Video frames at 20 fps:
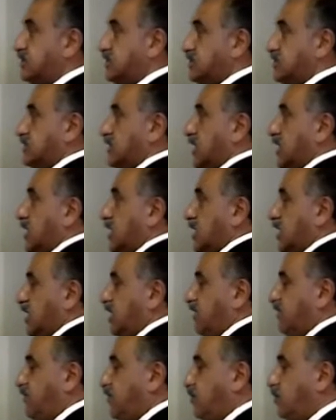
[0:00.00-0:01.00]
This is,
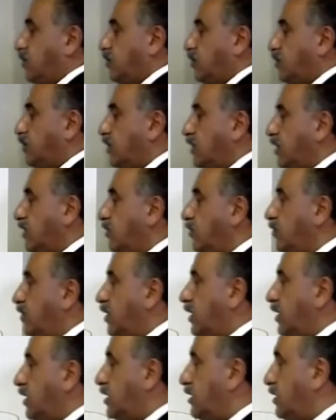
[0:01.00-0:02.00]
if you
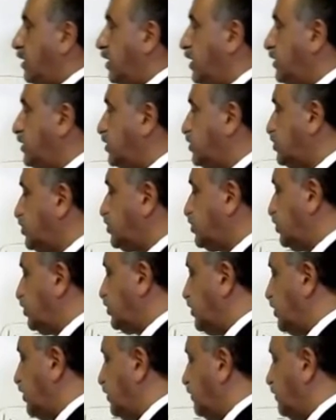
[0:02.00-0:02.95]
understood